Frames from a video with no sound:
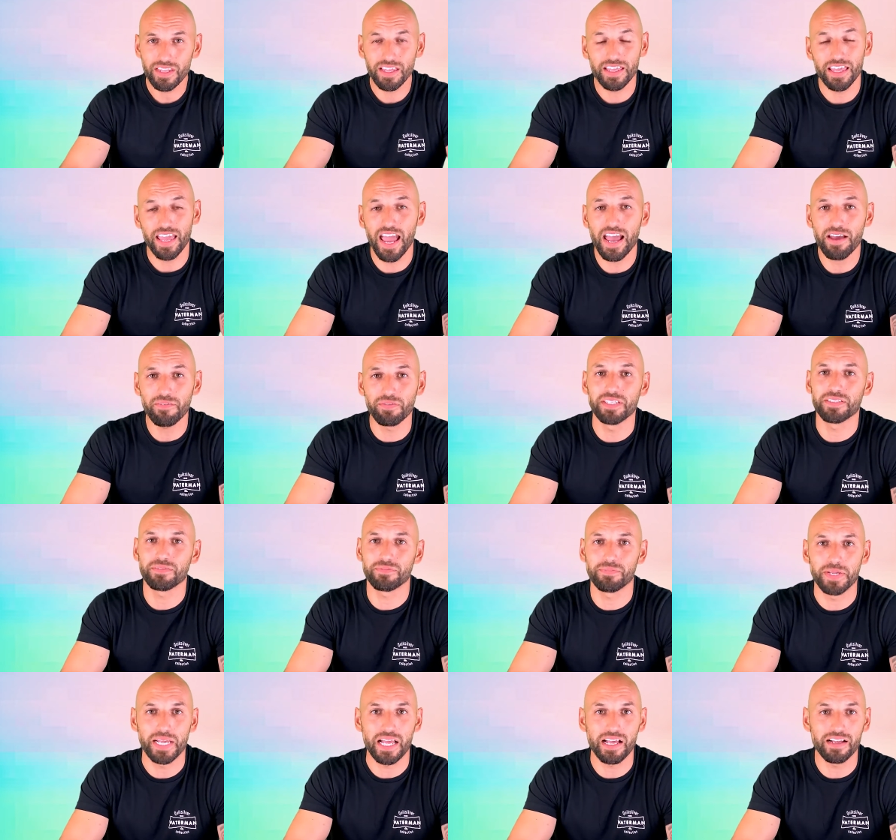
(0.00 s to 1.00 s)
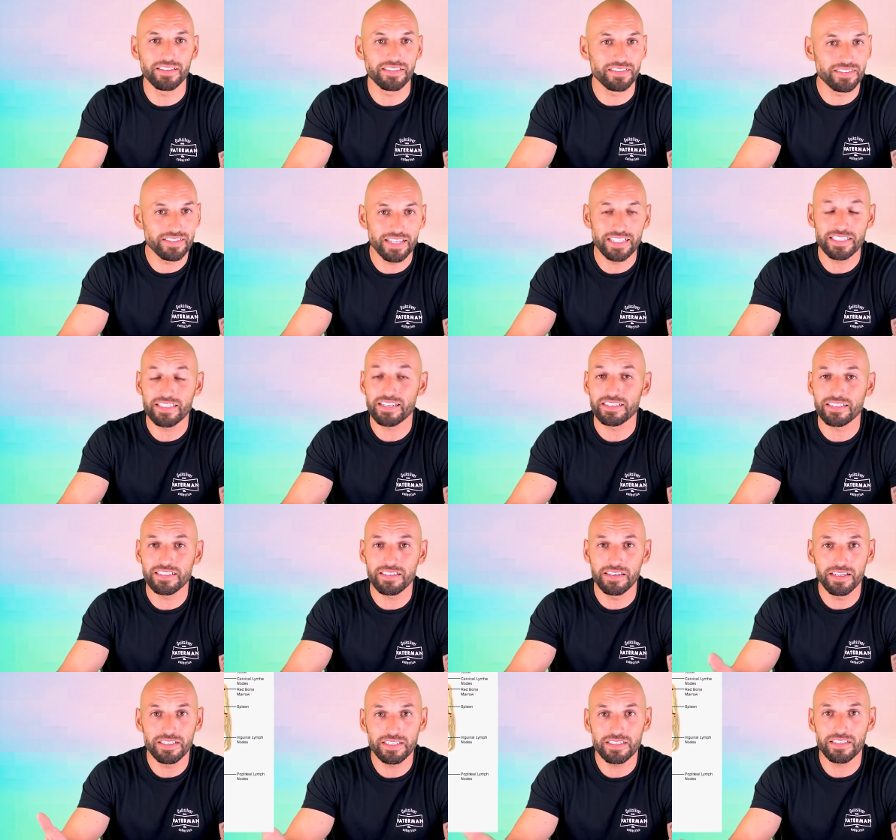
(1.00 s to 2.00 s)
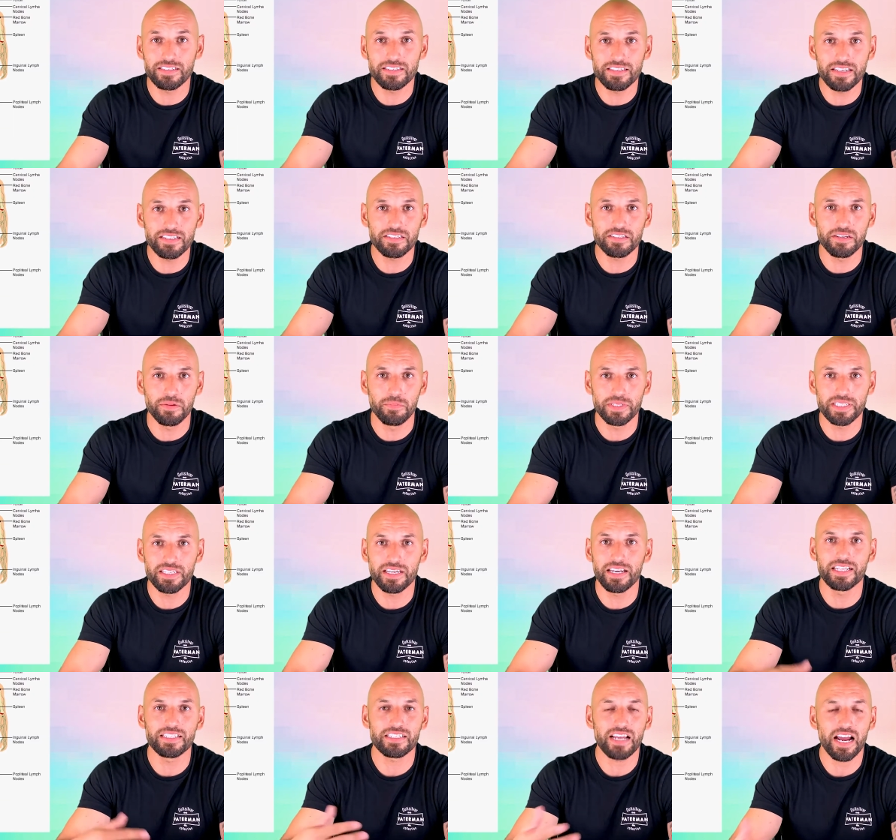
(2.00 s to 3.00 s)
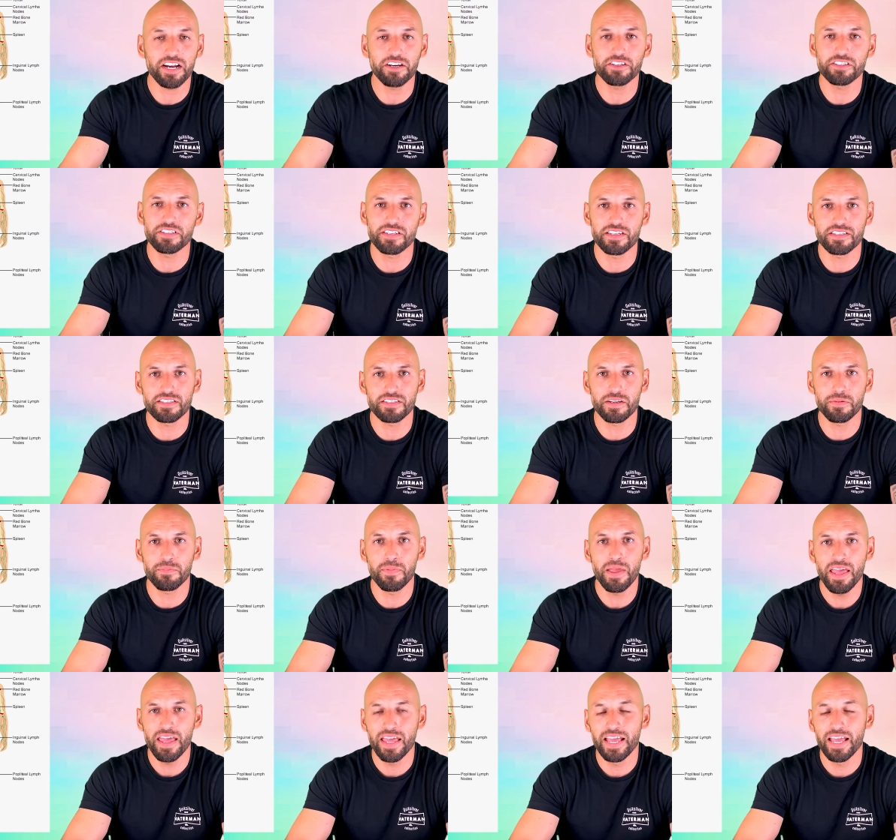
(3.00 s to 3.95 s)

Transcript: You haven't because it's a it's a system. It's an entire system.